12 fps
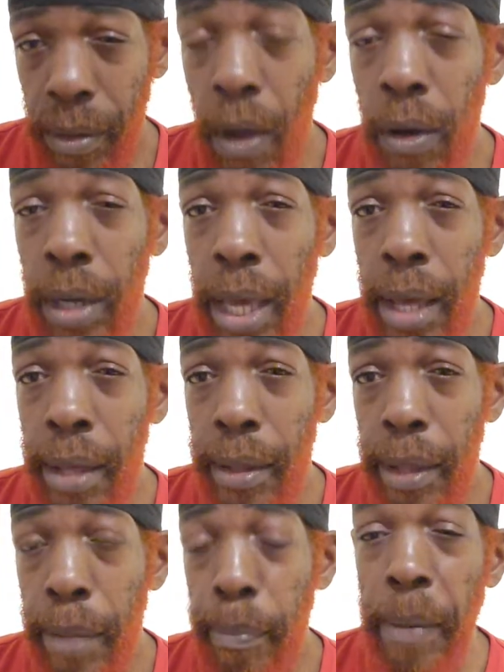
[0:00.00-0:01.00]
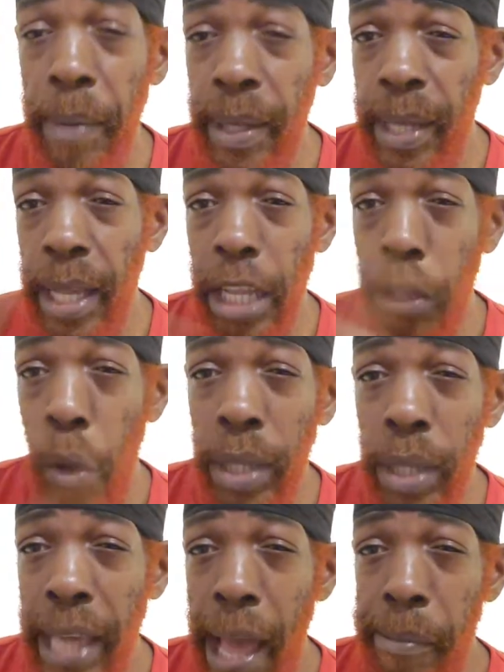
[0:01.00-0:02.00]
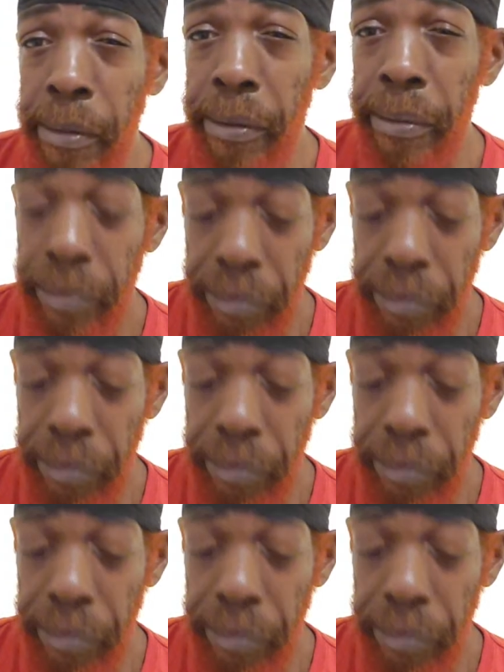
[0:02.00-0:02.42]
Okay? People say they don't gamble.